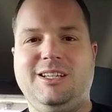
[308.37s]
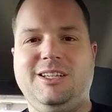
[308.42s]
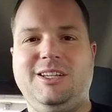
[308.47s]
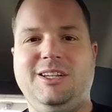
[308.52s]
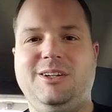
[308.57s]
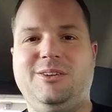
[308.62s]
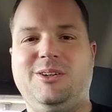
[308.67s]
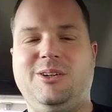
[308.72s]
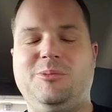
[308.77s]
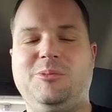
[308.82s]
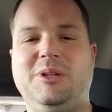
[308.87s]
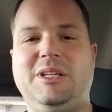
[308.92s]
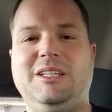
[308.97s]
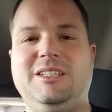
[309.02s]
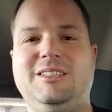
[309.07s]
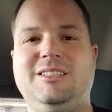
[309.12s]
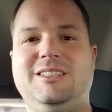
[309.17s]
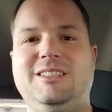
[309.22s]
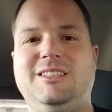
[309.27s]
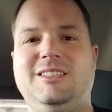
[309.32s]
You know what I
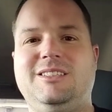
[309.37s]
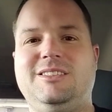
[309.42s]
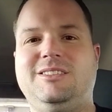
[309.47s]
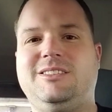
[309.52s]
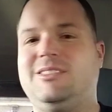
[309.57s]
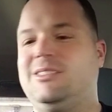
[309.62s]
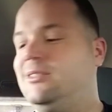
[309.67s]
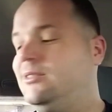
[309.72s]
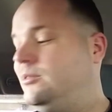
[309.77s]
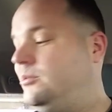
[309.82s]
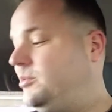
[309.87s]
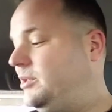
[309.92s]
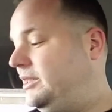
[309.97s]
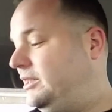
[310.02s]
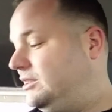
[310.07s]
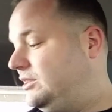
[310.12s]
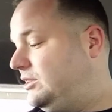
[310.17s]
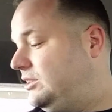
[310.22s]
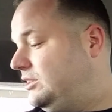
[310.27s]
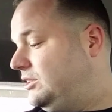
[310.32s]
mean? So, I mean,
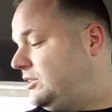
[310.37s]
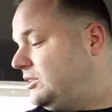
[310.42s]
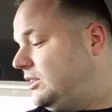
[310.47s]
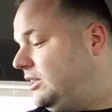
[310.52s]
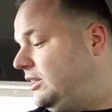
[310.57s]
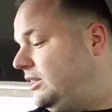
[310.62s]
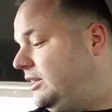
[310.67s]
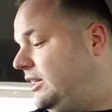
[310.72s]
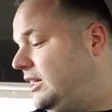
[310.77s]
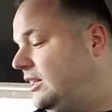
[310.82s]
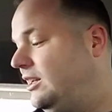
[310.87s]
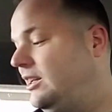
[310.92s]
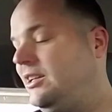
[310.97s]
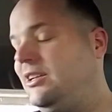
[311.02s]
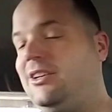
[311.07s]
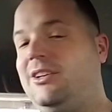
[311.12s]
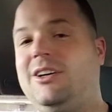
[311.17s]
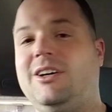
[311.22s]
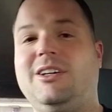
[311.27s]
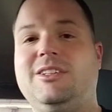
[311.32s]
essentially that
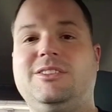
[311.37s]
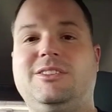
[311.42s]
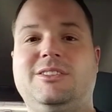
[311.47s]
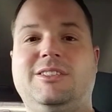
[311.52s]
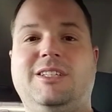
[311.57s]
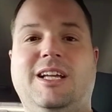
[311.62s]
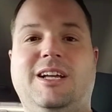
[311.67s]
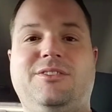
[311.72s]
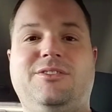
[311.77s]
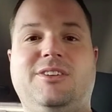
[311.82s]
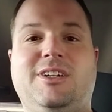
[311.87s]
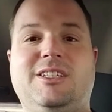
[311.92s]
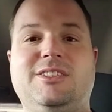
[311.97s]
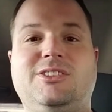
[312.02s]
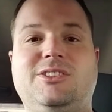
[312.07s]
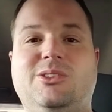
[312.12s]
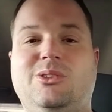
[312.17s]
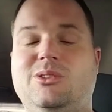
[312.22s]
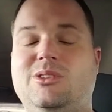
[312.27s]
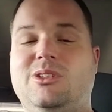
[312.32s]
Len Dawson, after I
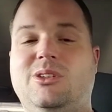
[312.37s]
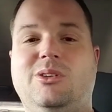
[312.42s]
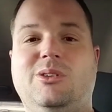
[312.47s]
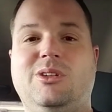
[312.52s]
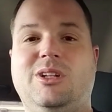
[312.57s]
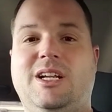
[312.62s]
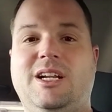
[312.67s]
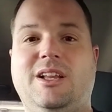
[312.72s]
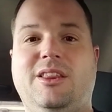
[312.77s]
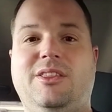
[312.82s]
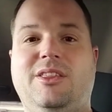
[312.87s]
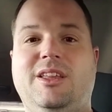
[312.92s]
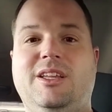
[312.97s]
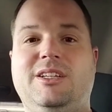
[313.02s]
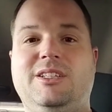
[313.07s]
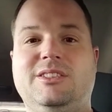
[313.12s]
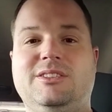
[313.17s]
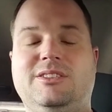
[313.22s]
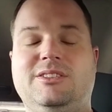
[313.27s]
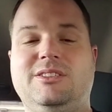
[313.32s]
sold a whole lot of
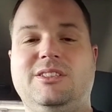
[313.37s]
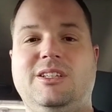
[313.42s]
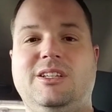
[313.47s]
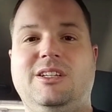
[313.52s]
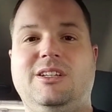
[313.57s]
things,